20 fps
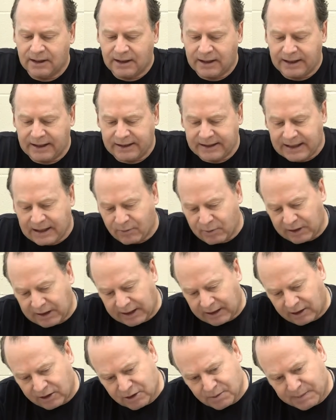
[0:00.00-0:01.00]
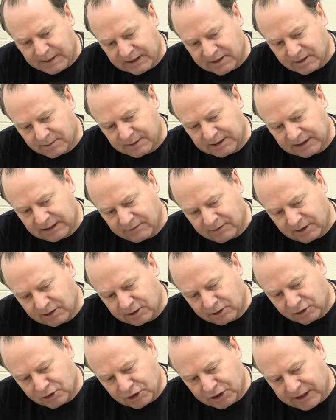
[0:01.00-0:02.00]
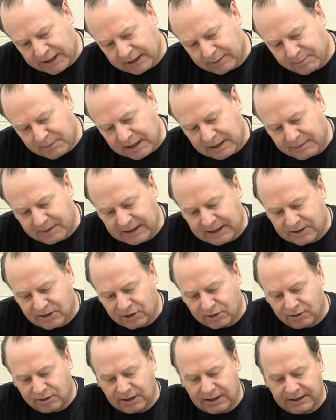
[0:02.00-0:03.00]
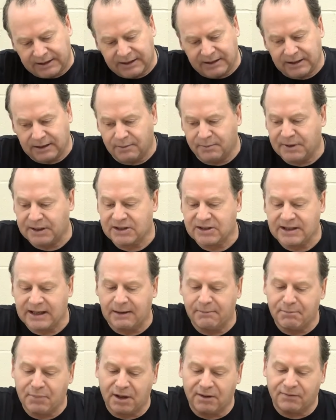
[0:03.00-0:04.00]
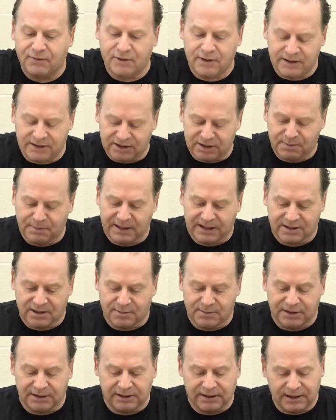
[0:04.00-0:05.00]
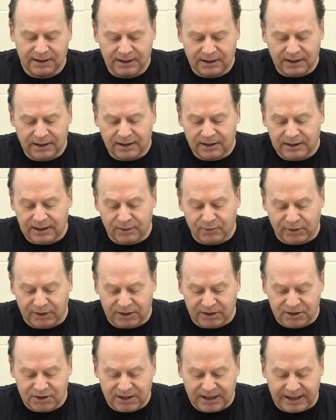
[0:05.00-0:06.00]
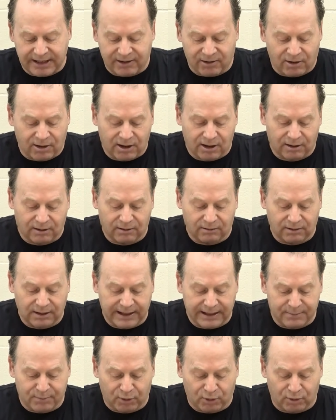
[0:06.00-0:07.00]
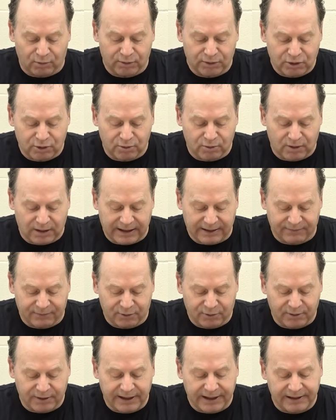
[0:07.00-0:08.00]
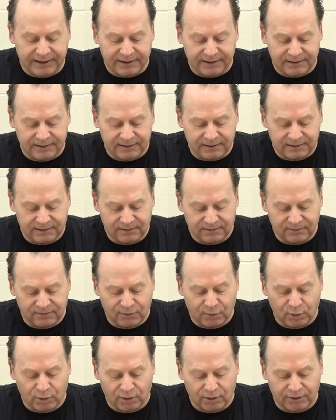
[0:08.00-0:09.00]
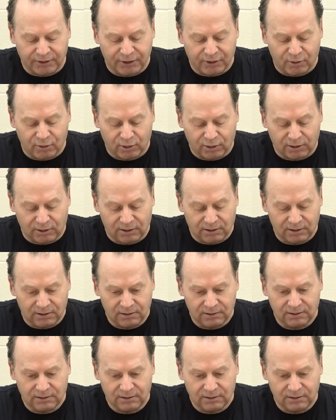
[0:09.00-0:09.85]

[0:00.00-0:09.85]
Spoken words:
And now we got our specimen. Give it a little shake. Maybe that's a good idea to mix that buffer in the specimen. Then we just take our label, which you will have created for your